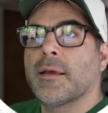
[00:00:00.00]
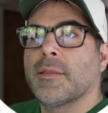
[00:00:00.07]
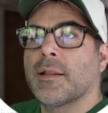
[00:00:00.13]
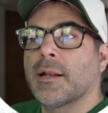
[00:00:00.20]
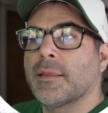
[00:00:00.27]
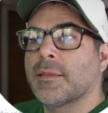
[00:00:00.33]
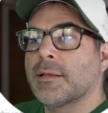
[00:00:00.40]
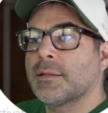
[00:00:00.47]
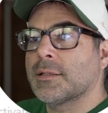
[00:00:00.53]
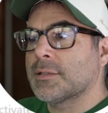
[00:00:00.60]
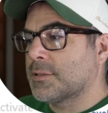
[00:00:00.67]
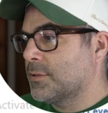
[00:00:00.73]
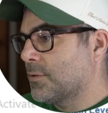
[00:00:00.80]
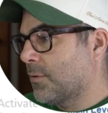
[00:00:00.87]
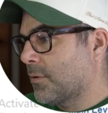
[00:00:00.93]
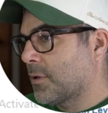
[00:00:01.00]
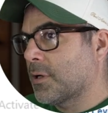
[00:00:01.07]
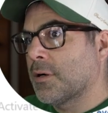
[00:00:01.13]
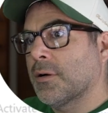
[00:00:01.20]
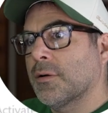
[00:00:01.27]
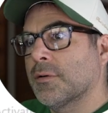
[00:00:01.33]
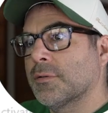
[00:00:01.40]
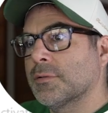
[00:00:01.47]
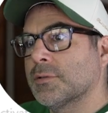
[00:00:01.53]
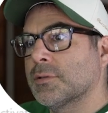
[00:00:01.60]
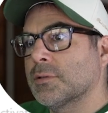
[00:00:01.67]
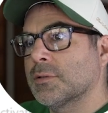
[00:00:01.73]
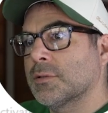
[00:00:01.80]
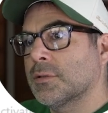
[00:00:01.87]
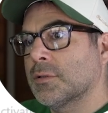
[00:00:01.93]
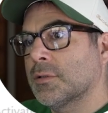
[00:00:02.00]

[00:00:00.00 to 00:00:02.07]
And then I think this door goes,